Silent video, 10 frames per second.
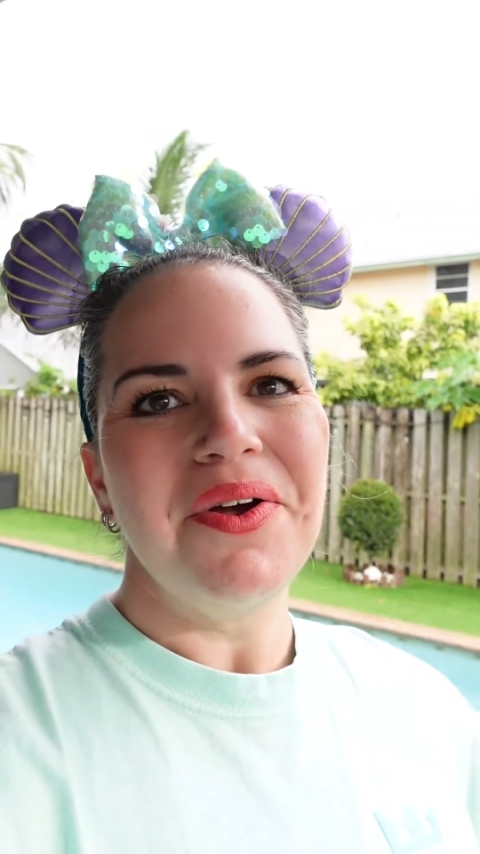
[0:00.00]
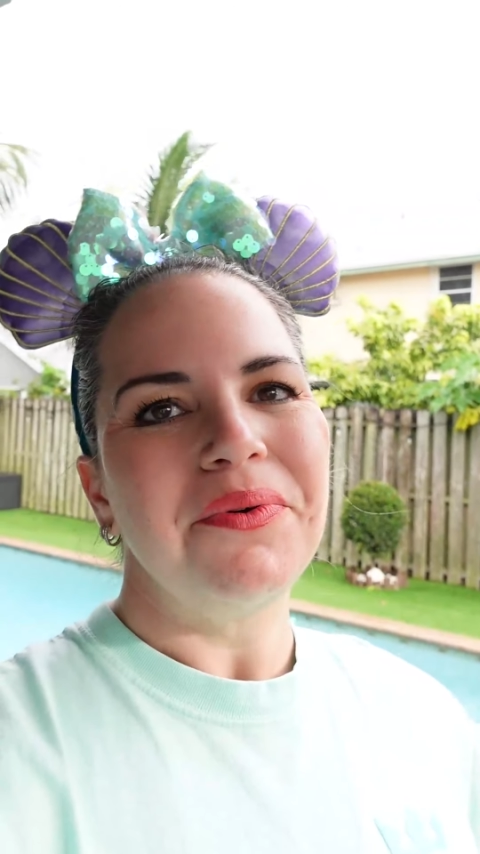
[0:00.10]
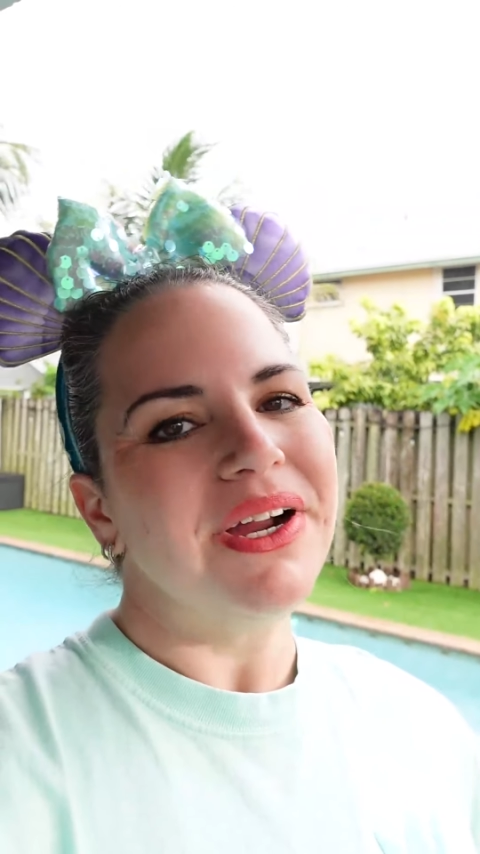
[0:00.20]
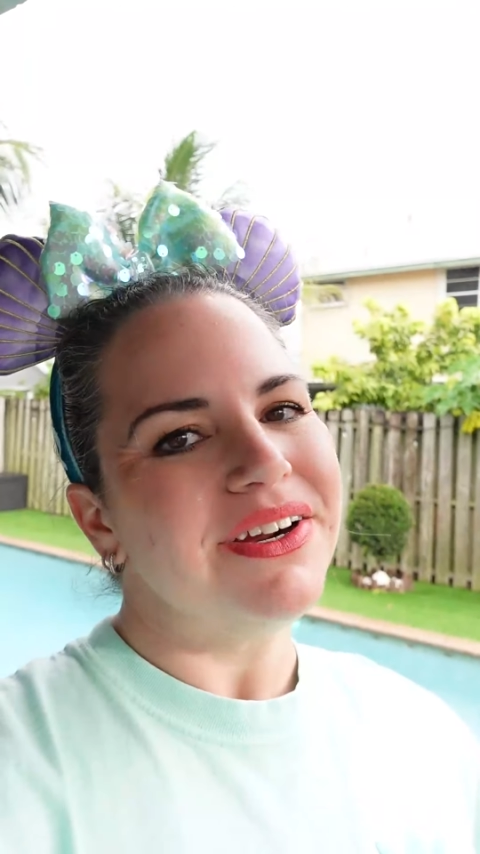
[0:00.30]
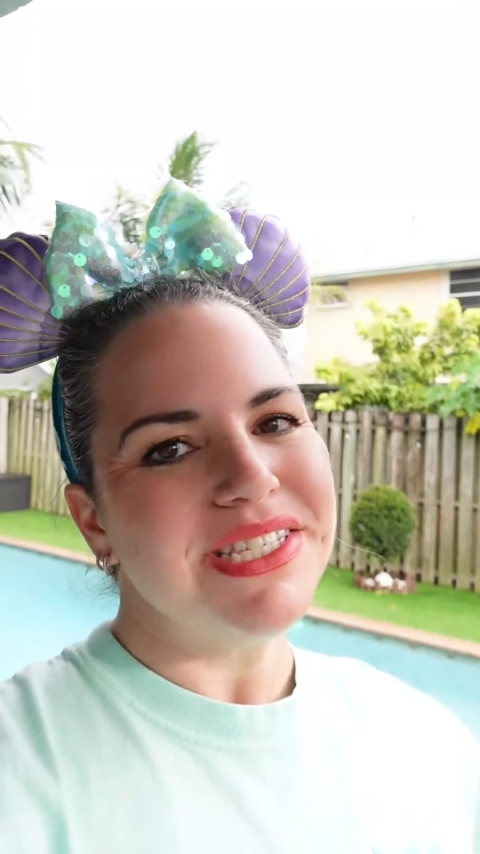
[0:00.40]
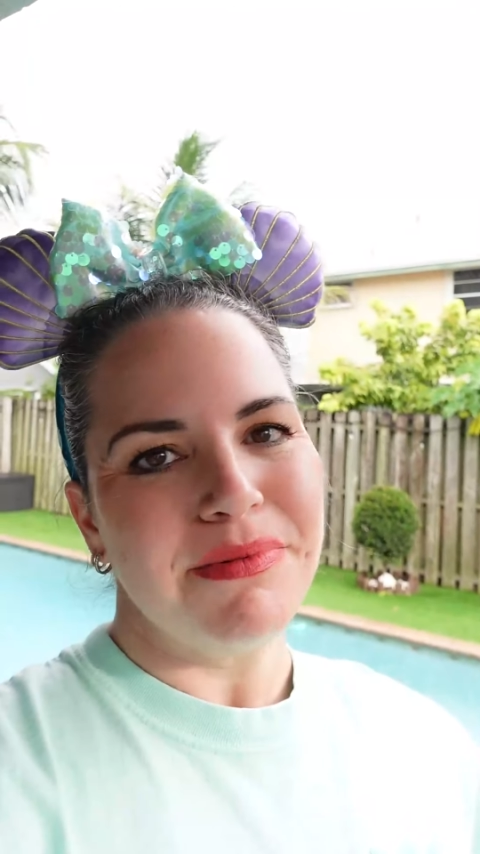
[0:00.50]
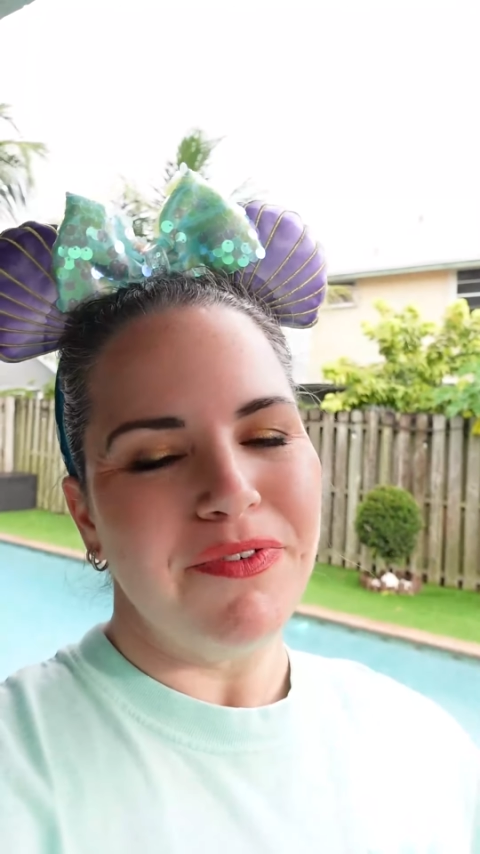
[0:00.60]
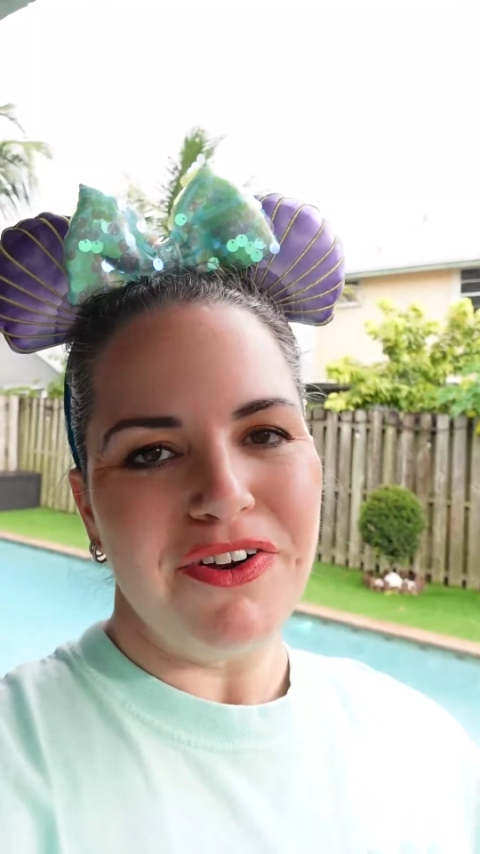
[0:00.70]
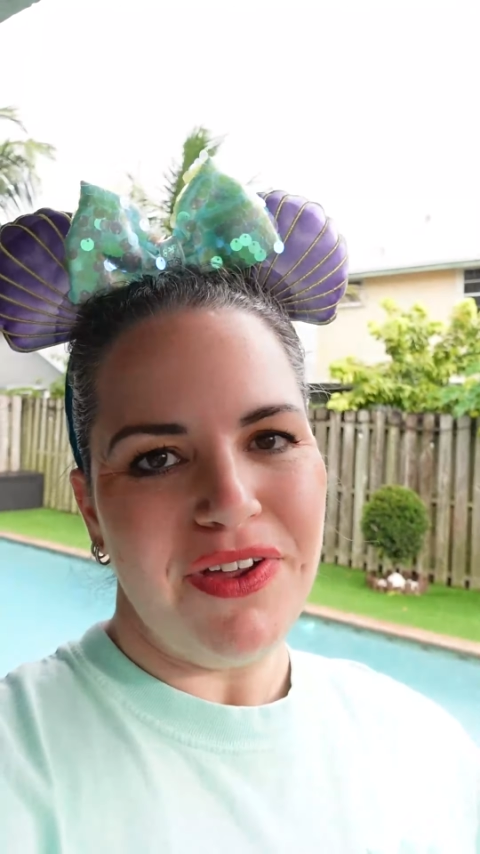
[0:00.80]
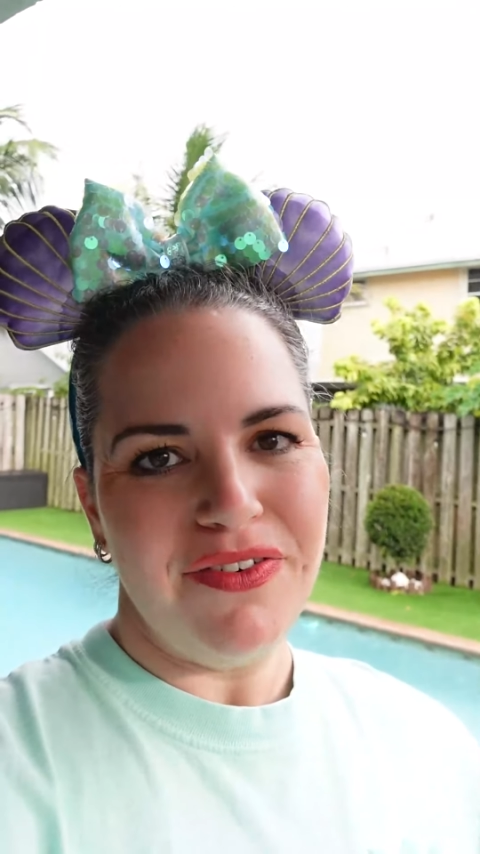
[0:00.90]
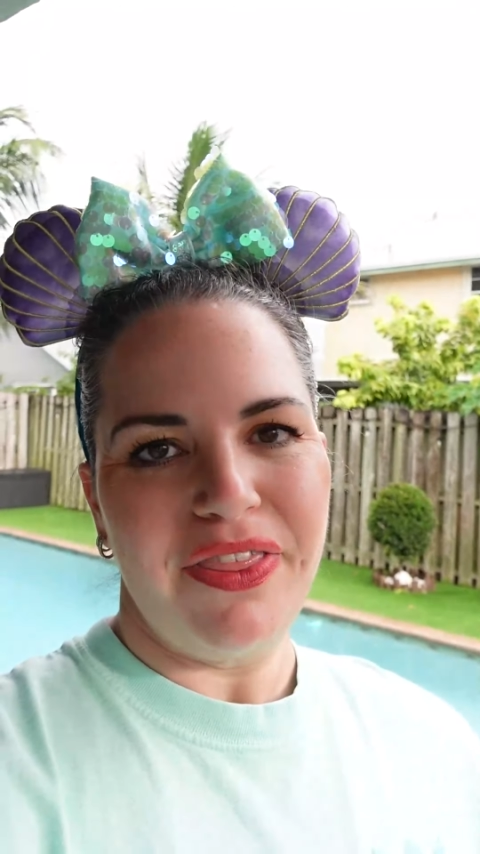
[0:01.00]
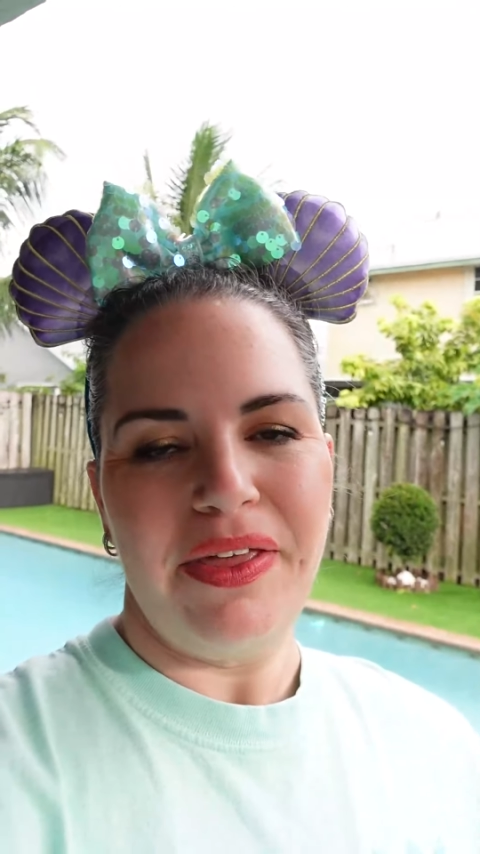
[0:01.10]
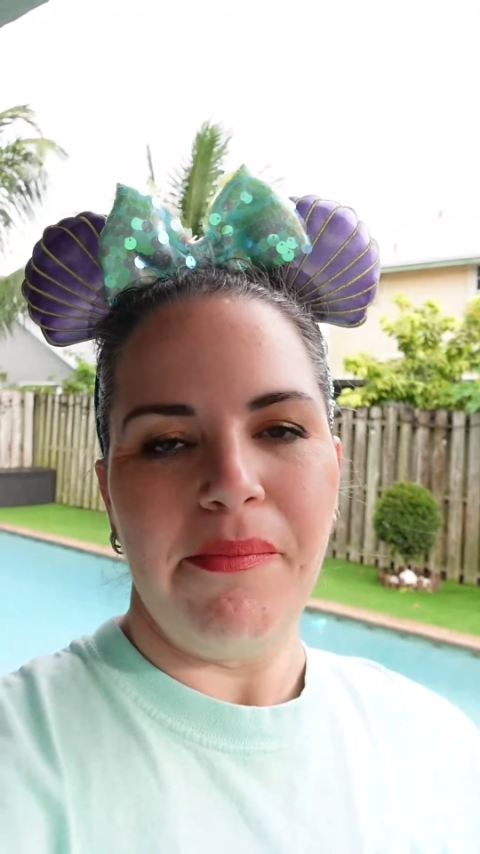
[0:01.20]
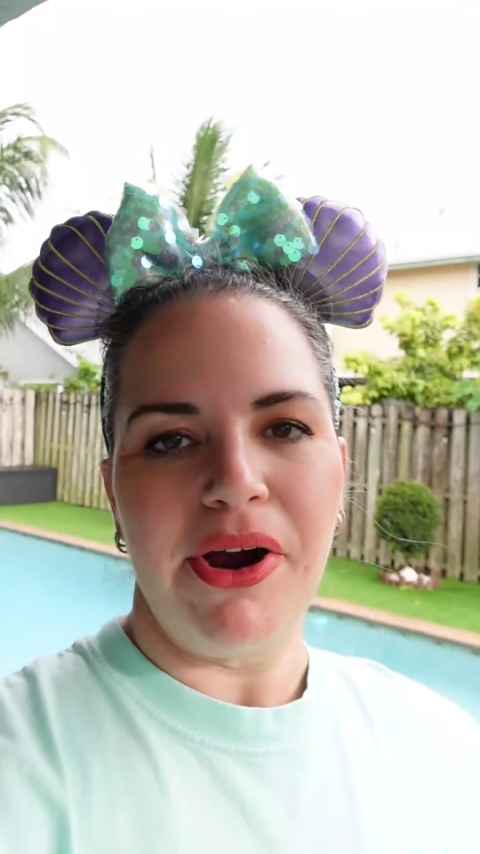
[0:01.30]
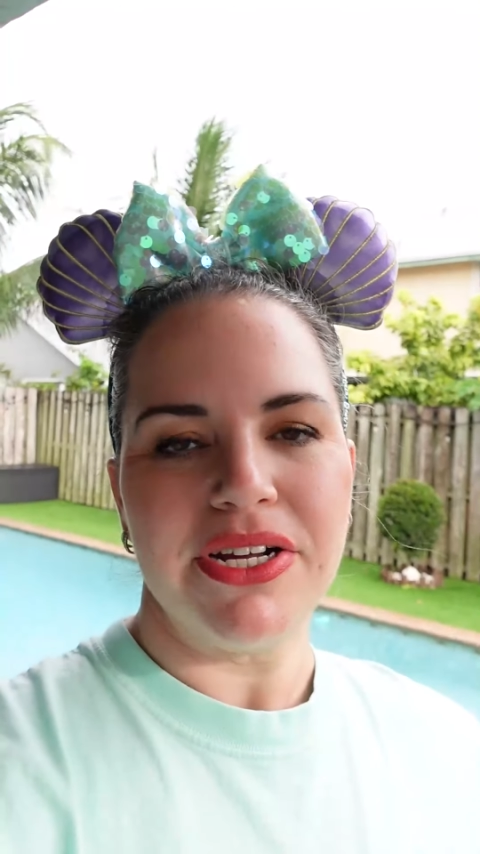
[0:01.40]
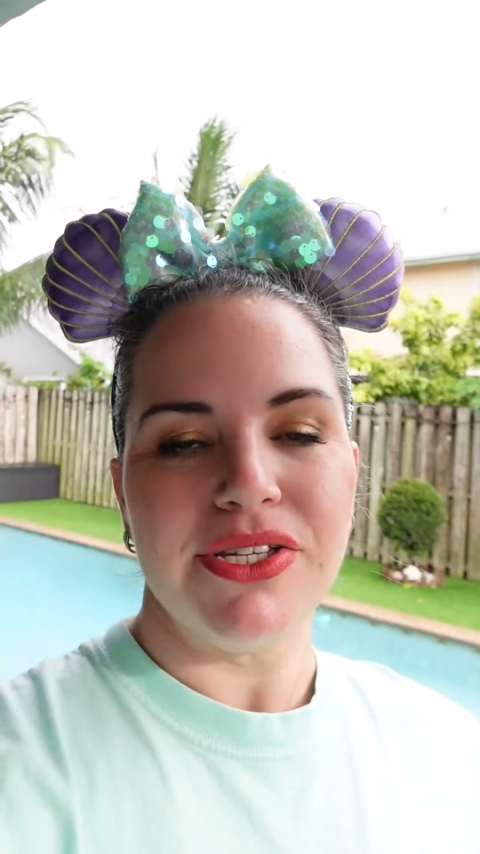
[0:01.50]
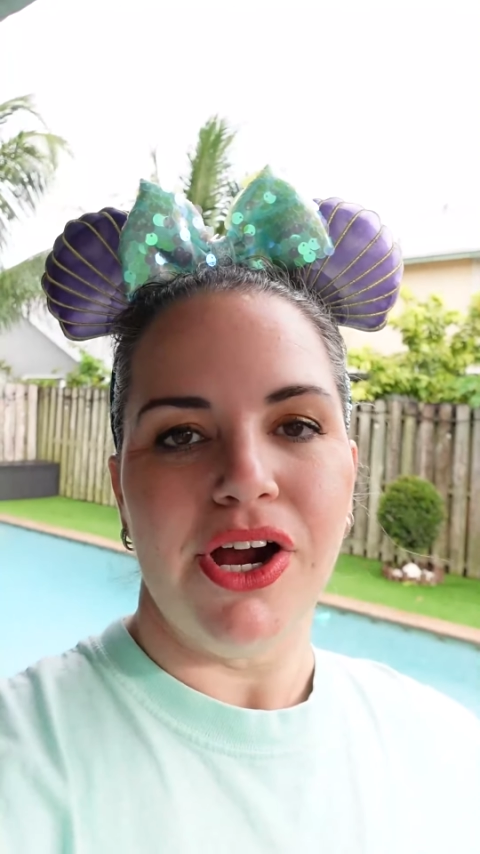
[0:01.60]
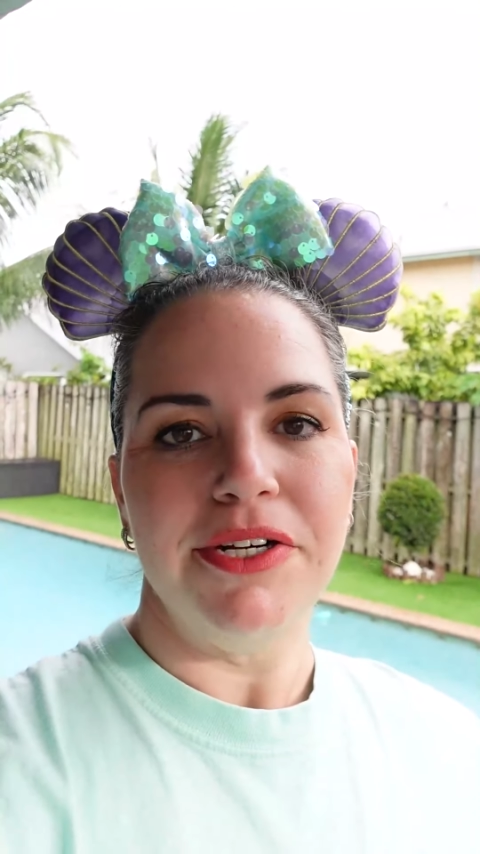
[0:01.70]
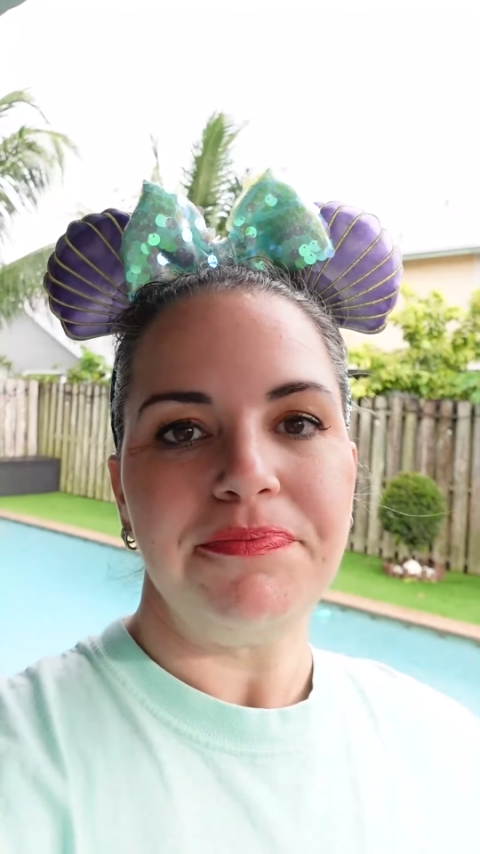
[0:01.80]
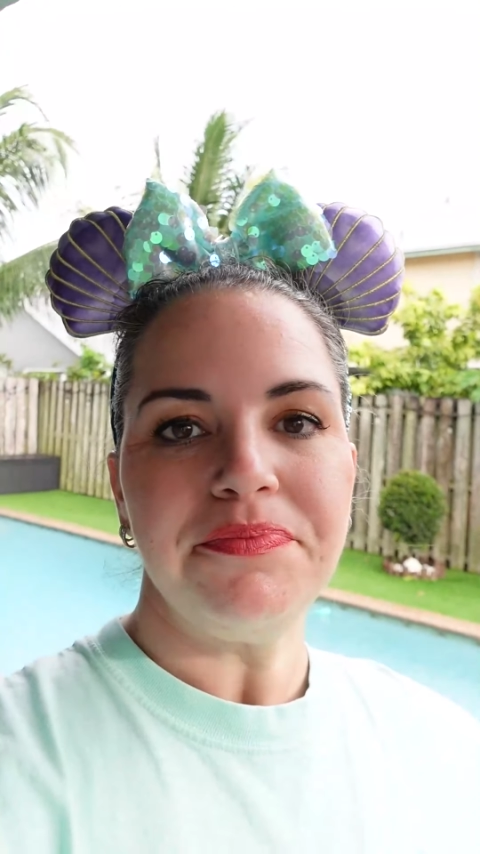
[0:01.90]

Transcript: where some of our favorite theme parks are.